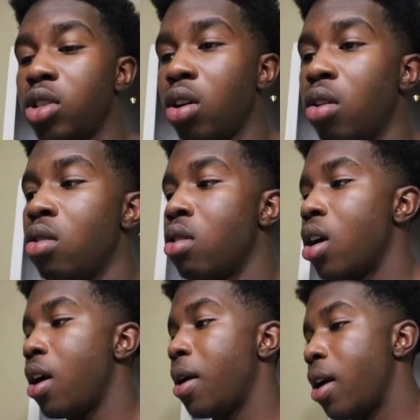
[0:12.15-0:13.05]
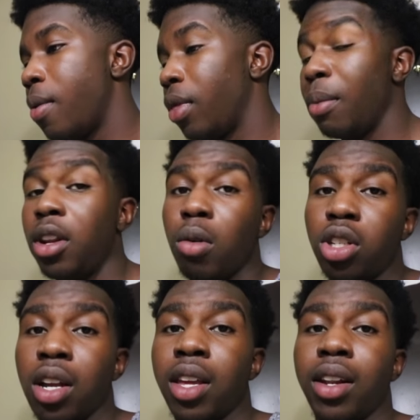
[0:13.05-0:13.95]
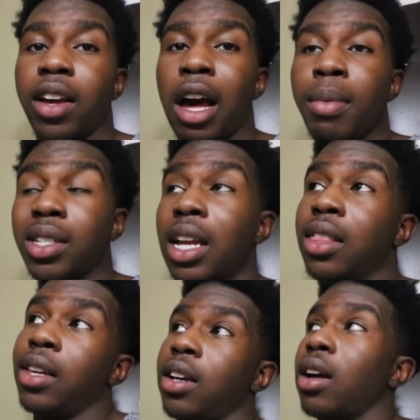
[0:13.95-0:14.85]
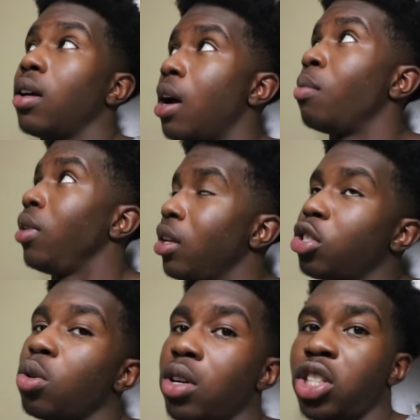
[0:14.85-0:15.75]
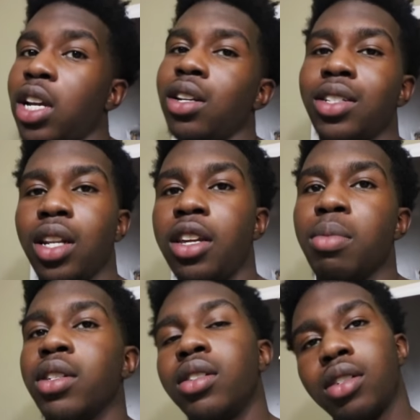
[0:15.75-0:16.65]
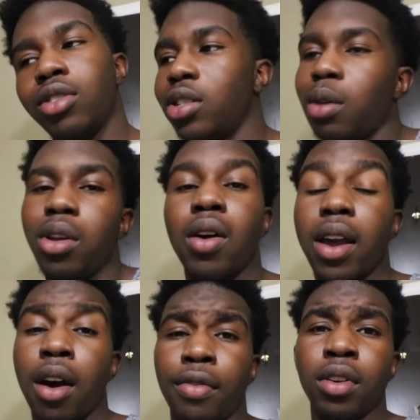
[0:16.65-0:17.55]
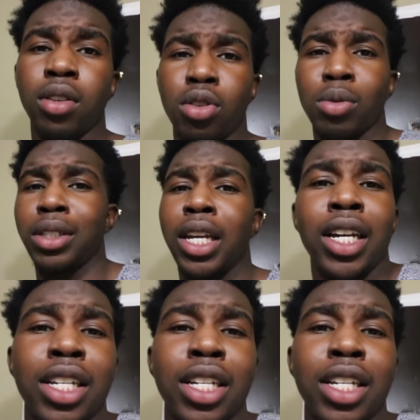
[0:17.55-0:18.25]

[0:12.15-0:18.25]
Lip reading: So let me know what y'all think in the comments. I think I'm leaning towards changing it to Leek, but just let me know how y'all feel, you know what I'm saying?